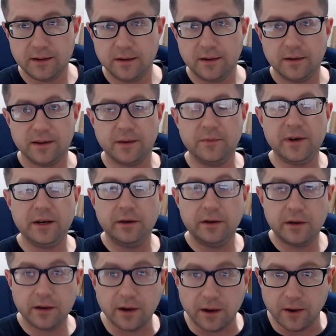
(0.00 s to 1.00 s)
Then we
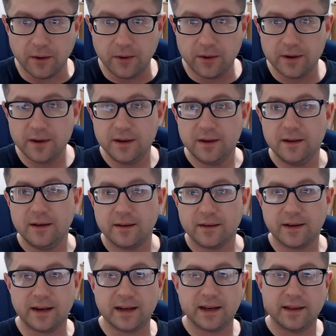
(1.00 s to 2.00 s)
know,
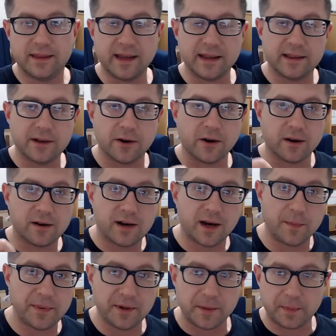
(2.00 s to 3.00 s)
like, that there are a
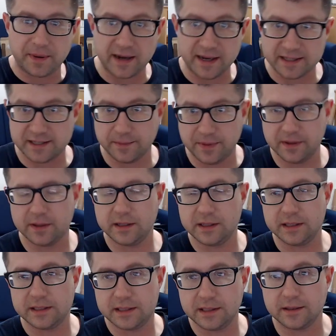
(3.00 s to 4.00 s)
couple of
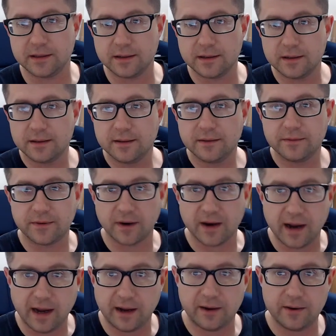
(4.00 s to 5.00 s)
possibilities here for
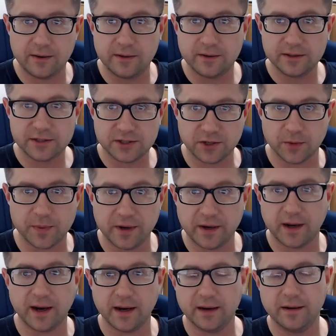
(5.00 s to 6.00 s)
how Serpent
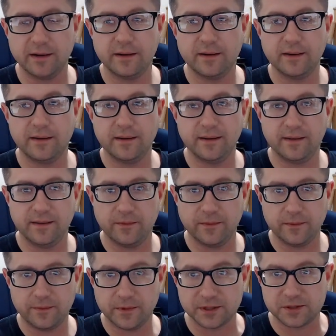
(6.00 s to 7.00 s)
Knight
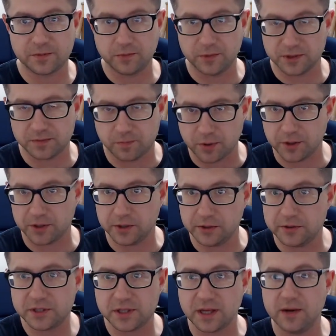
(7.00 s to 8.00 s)
was
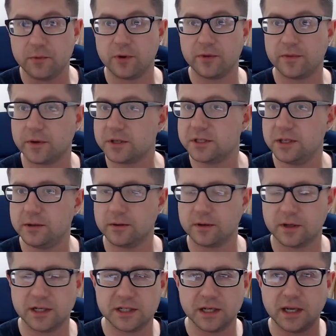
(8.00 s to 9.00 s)
produced in Reverse Secret.
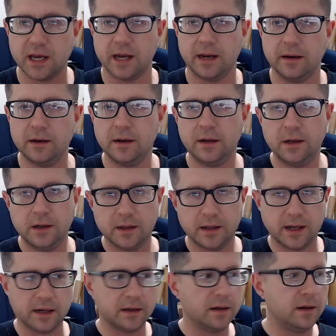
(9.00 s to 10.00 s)
Because again,
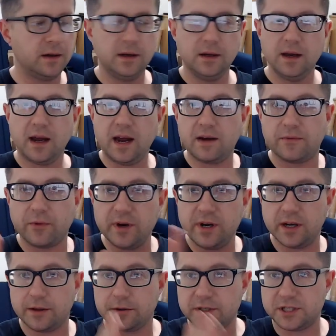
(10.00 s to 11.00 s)
like, every
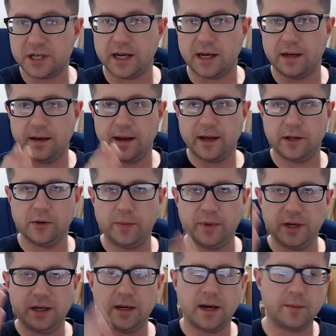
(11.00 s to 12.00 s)
other set, LOB,
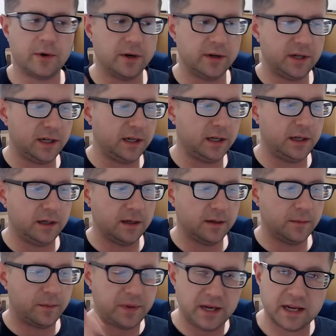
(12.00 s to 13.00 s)
MRD,
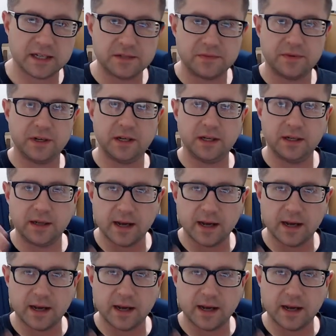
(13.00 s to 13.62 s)
PSV,